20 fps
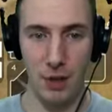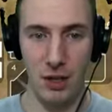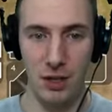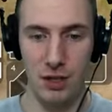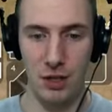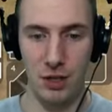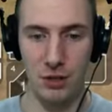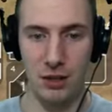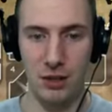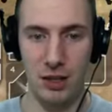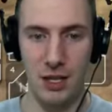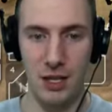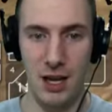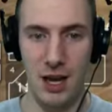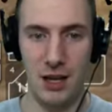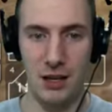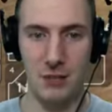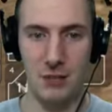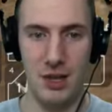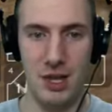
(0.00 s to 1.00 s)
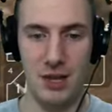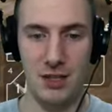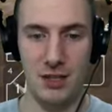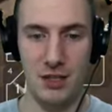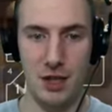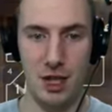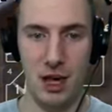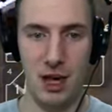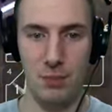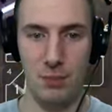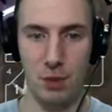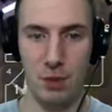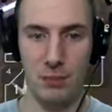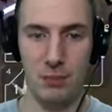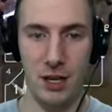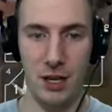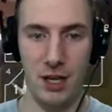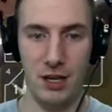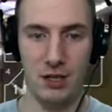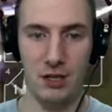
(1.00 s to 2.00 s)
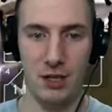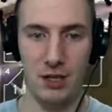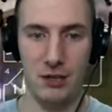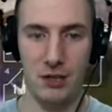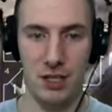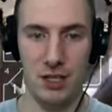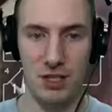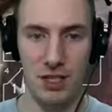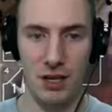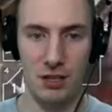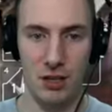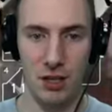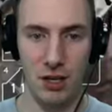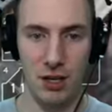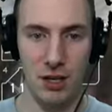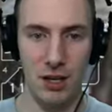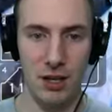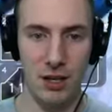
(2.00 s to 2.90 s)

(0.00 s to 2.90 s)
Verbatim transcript: So the enemy is not pulled back to the center